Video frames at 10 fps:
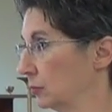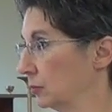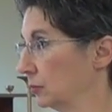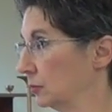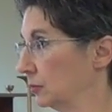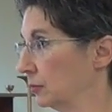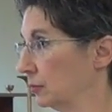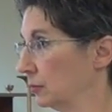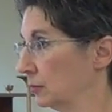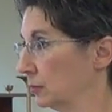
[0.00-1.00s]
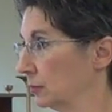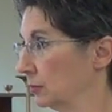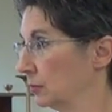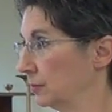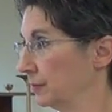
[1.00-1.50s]

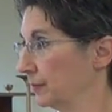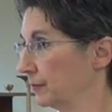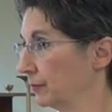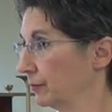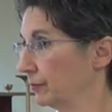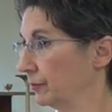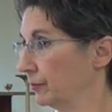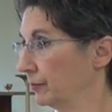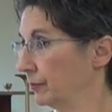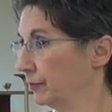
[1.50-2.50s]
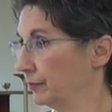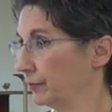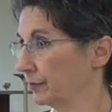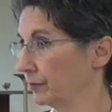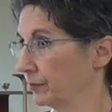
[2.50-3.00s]

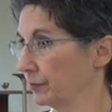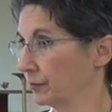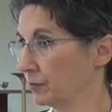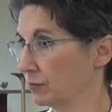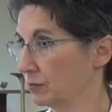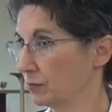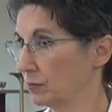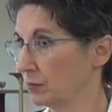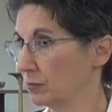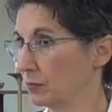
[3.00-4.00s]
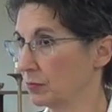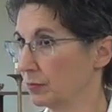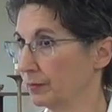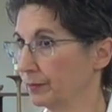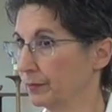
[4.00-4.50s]

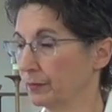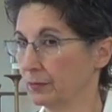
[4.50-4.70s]
No one is speaking in this clip.